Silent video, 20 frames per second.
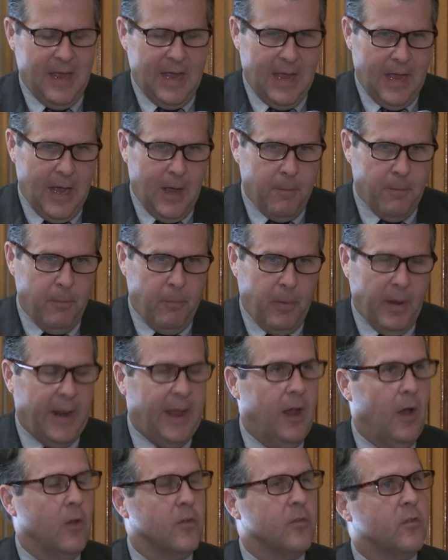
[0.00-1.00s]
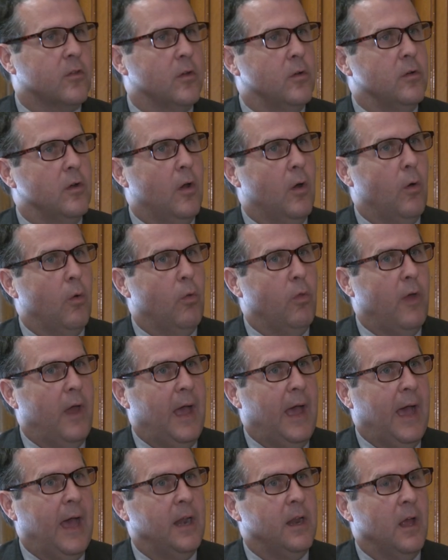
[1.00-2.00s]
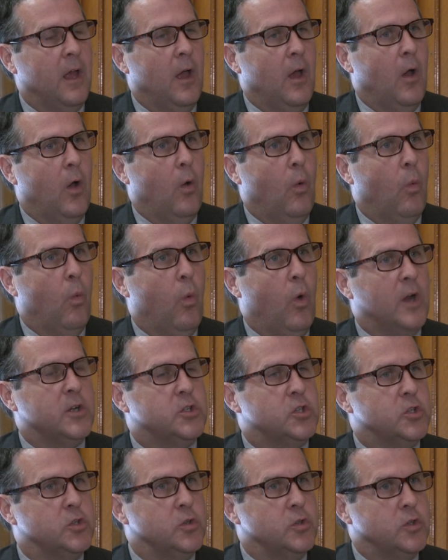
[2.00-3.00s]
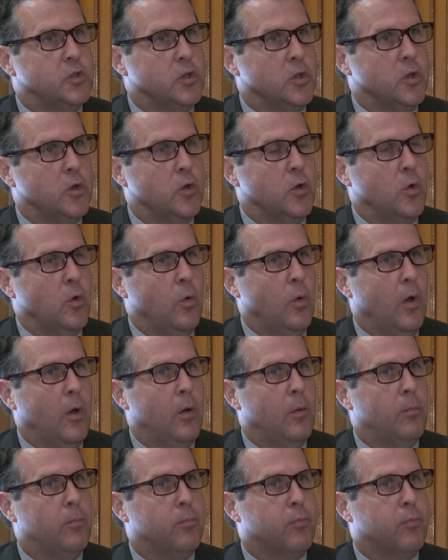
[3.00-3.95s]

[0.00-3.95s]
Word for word: Um, but I also know that what you do